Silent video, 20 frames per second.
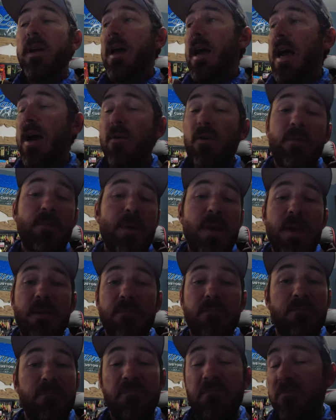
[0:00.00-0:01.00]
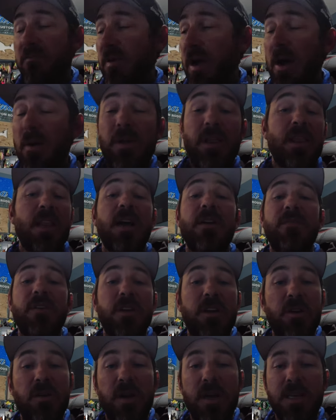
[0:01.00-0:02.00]
I would be, I would love to
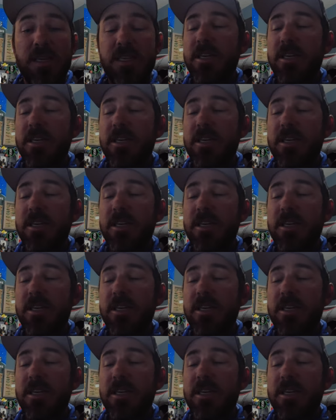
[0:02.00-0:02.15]
do it.